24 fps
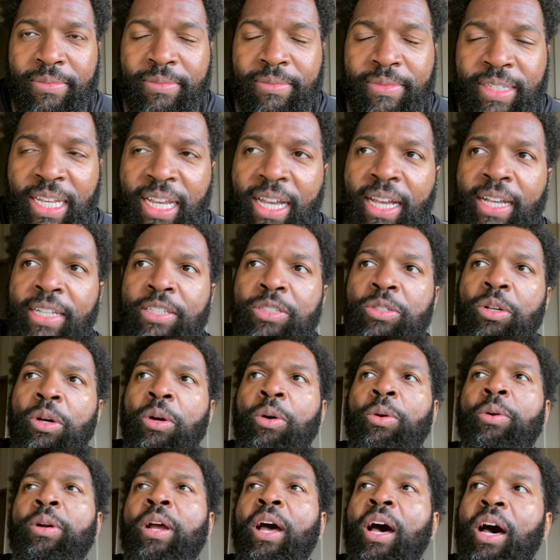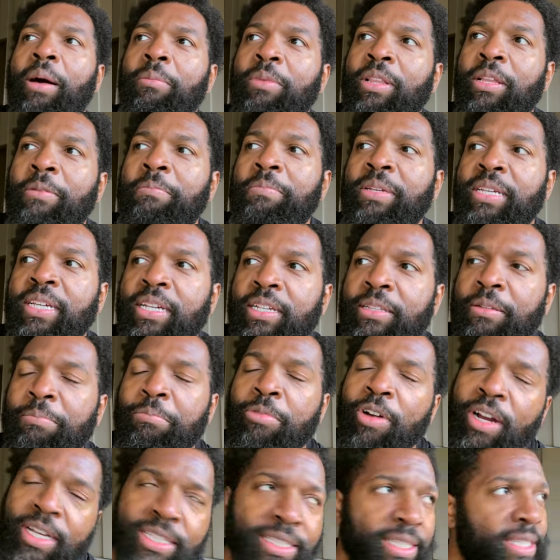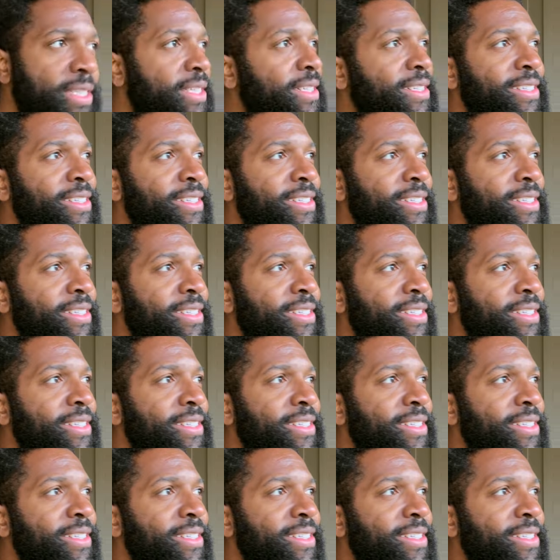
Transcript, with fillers: yeah, so Kamala being the president.